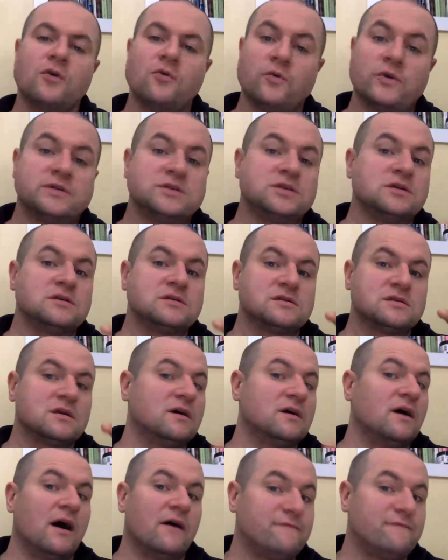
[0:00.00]
which is
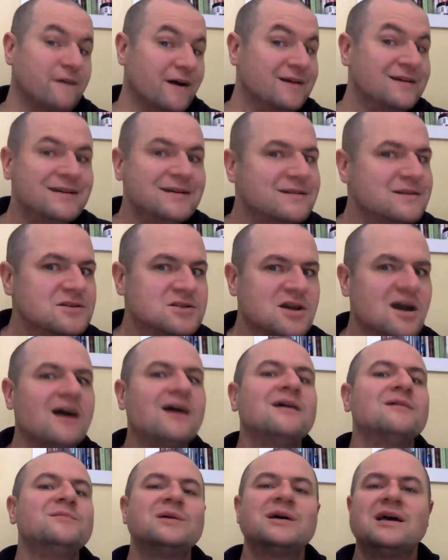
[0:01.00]
finding the
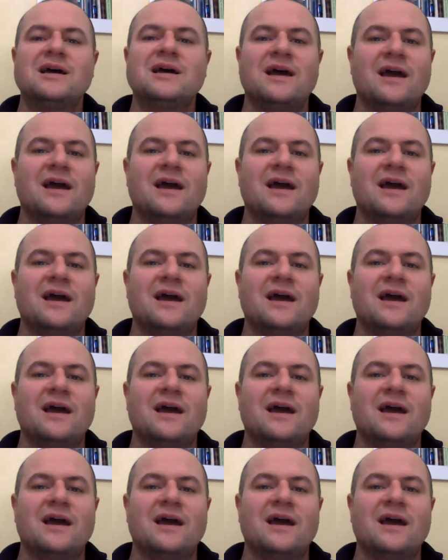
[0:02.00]
job